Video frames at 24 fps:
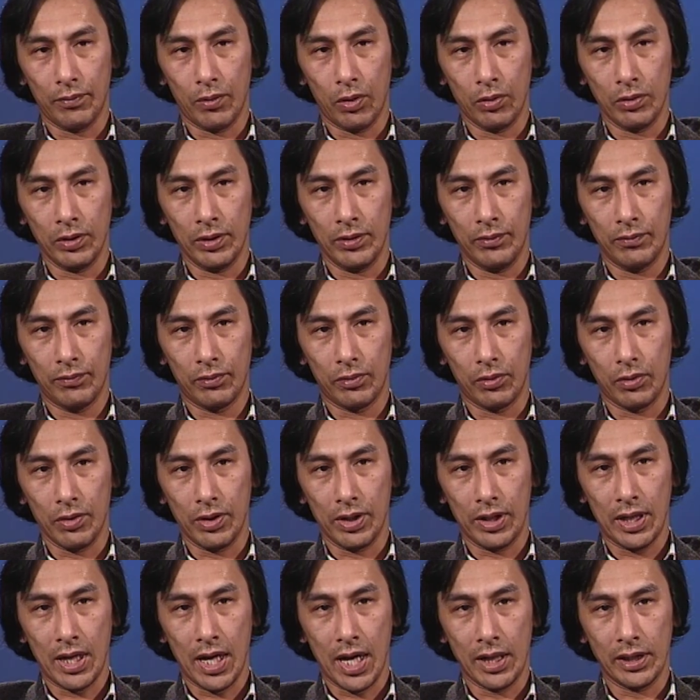voting for the
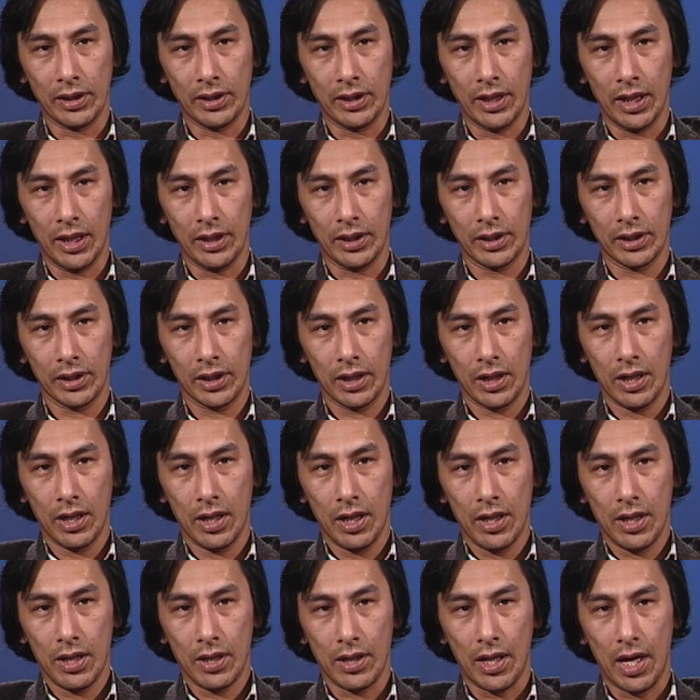candidates,
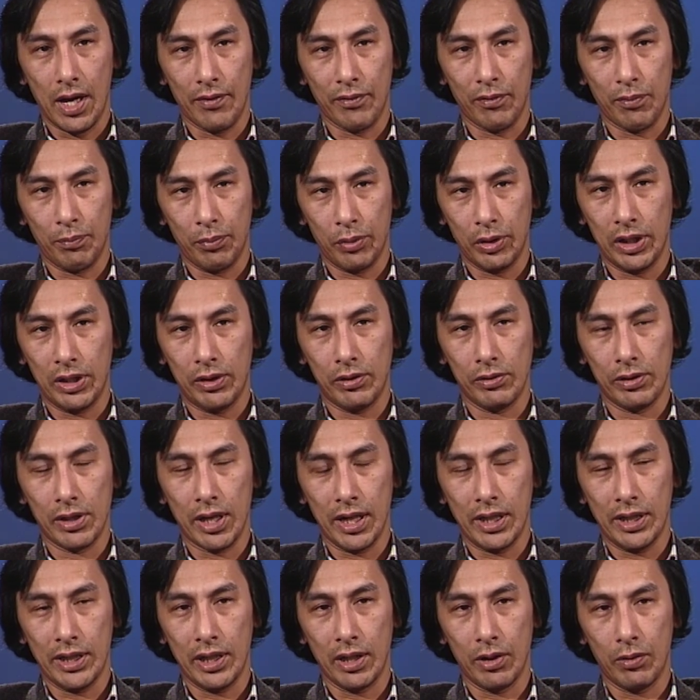they have a pretty good
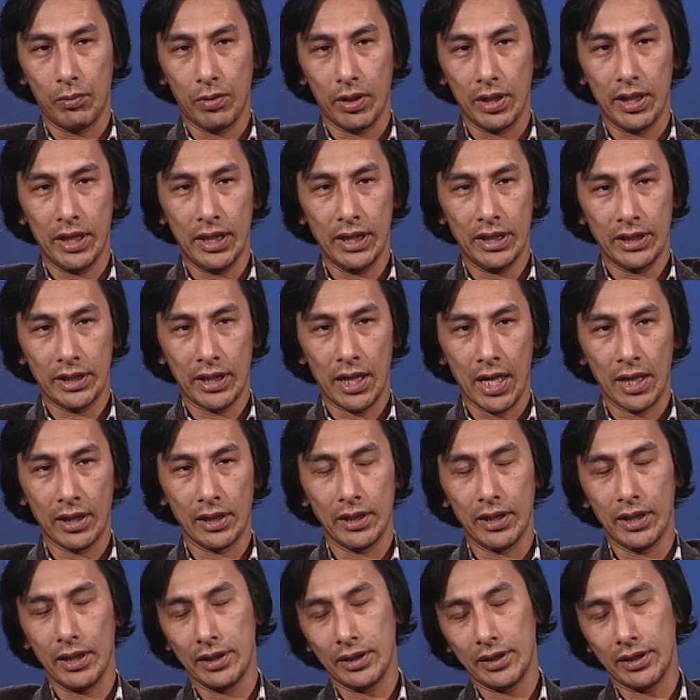idea what each candidate